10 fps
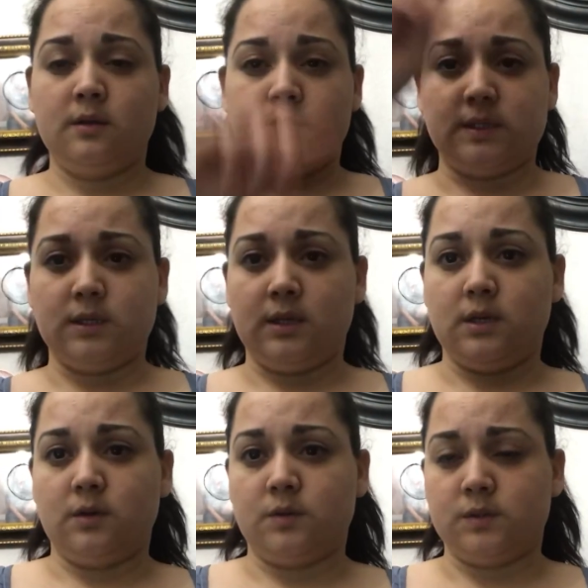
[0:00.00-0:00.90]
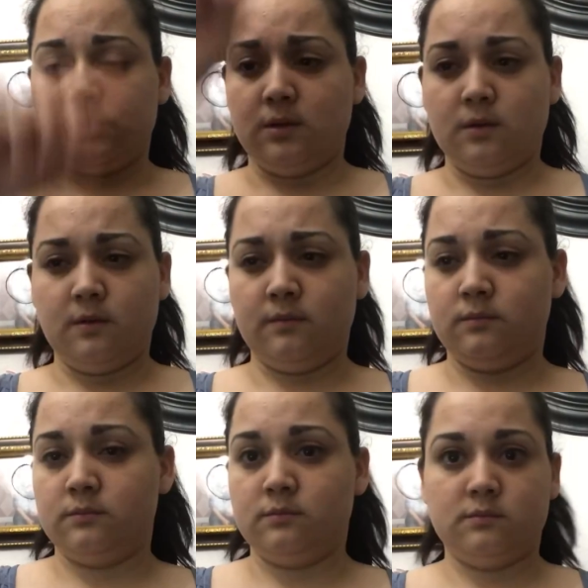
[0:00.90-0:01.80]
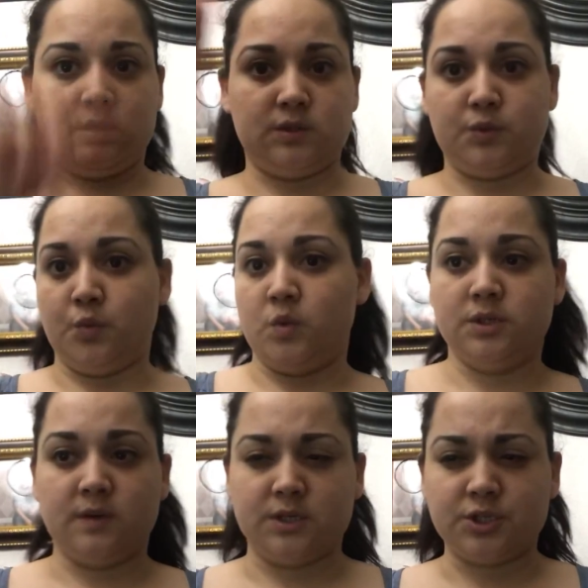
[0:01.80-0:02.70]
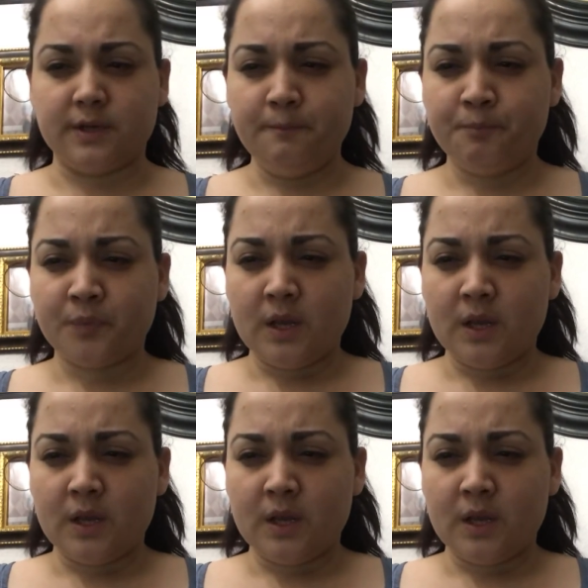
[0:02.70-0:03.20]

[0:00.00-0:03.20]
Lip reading: It basically it's in one direction.